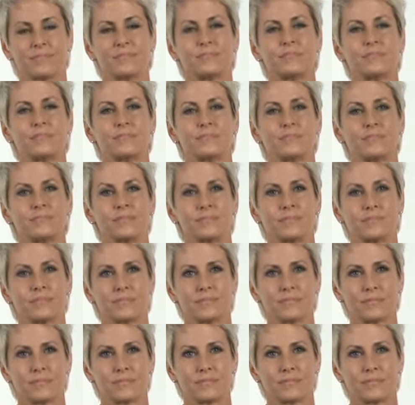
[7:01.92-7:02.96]

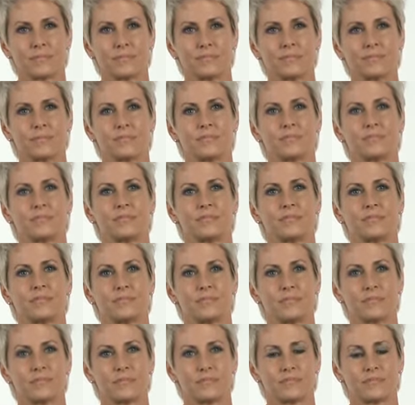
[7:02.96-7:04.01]

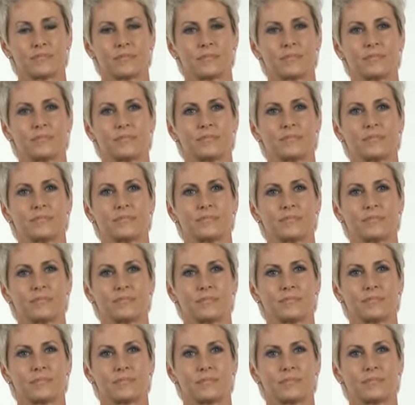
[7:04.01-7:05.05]

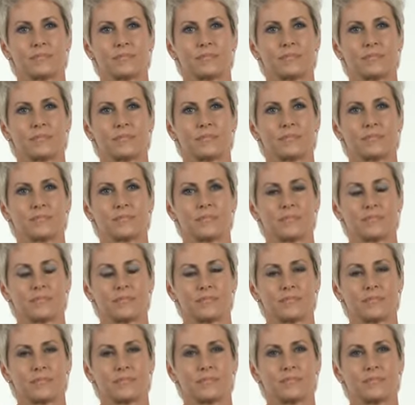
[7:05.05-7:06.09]

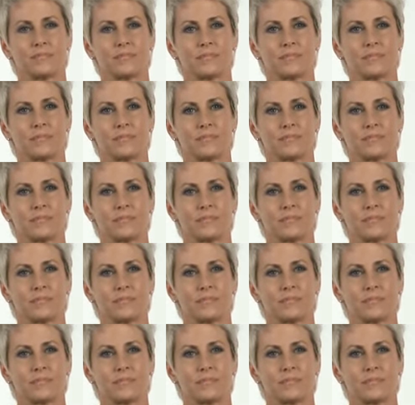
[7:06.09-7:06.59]
(silent)